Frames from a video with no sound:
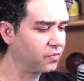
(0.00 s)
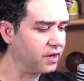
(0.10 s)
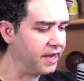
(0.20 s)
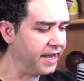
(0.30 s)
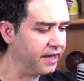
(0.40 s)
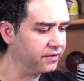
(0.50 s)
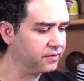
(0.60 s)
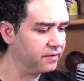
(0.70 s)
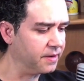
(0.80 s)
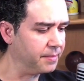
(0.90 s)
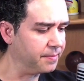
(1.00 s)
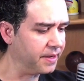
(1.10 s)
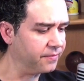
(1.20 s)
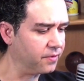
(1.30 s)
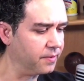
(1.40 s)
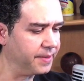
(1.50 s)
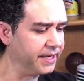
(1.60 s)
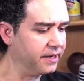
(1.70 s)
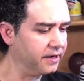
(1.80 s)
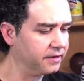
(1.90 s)
And let me play it from the
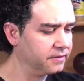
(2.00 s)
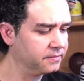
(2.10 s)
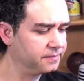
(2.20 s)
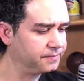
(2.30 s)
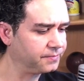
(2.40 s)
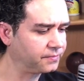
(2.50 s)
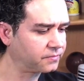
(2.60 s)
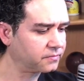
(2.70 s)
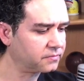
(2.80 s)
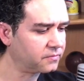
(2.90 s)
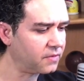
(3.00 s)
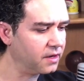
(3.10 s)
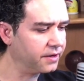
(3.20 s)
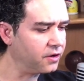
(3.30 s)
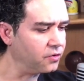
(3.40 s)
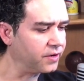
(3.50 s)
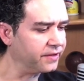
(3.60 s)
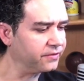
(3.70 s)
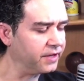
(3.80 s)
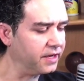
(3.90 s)
beginning. Here you can
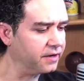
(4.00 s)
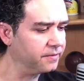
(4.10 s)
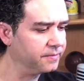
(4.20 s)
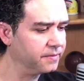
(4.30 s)
see it.